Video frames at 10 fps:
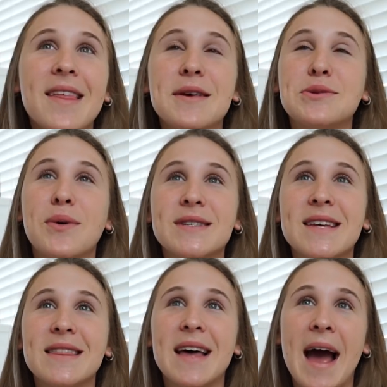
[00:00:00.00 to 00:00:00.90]
this
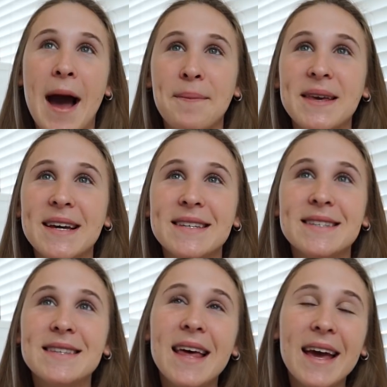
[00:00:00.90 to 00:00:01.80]
wasn't the
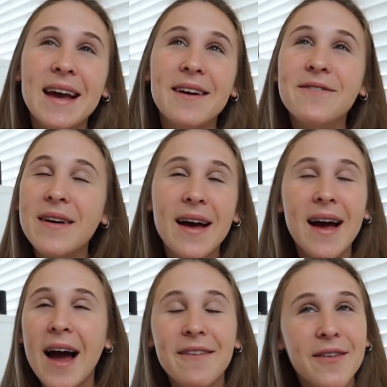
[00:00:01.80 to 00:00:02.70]
happiest thing
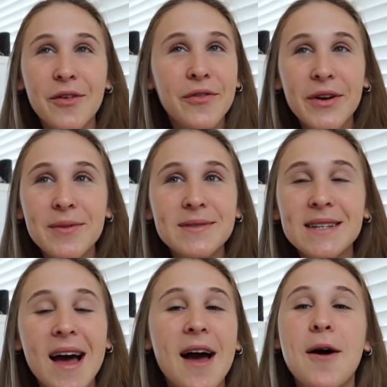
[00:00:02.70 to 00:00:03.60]
I've ever filmed,
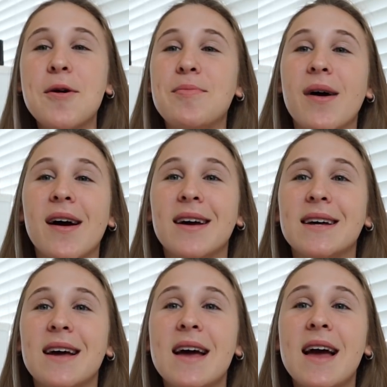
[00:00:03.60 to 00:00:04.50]

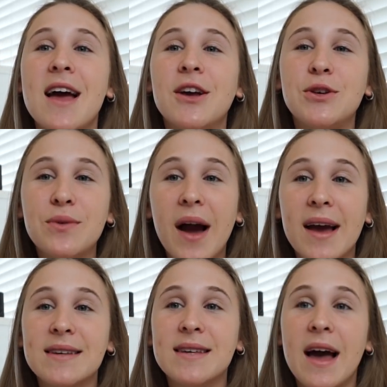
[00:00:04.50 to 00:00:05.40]
but you
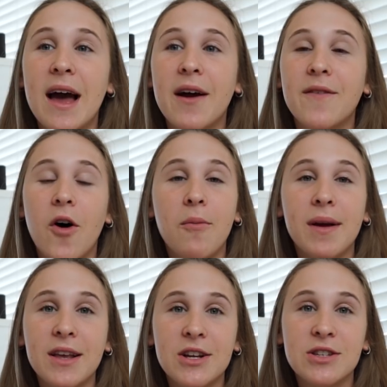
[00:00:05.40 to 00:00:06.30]
guys have all
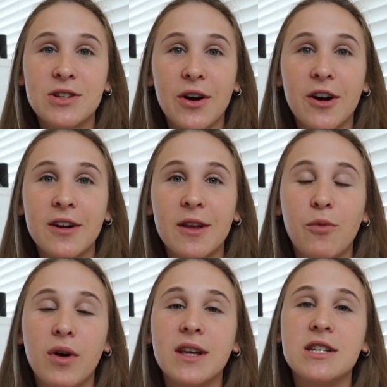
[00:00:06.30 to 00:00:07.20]
been concerned
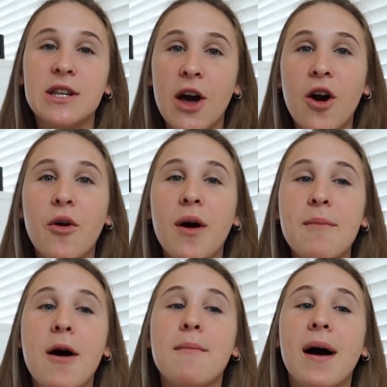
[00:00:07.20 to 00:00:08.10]
and wanting to know
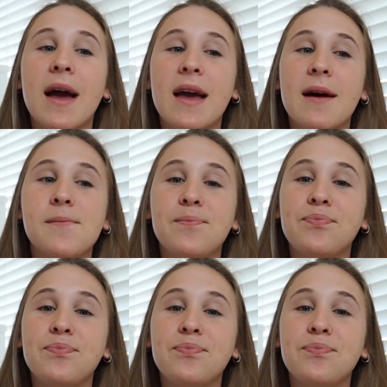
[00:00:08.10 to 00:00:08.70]
about my